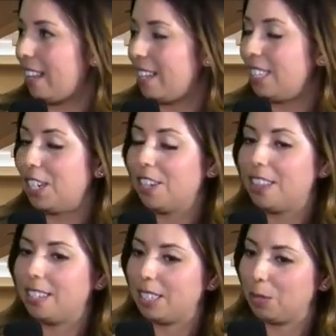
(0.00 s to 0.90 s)
last year.
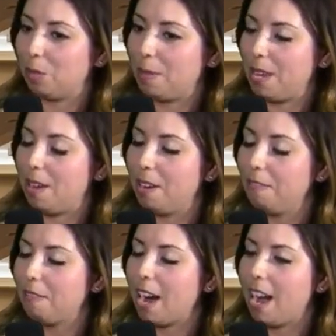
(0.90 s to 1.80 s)
This year will be on a
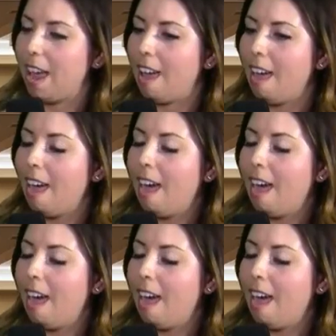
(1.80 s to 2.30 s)
Friday.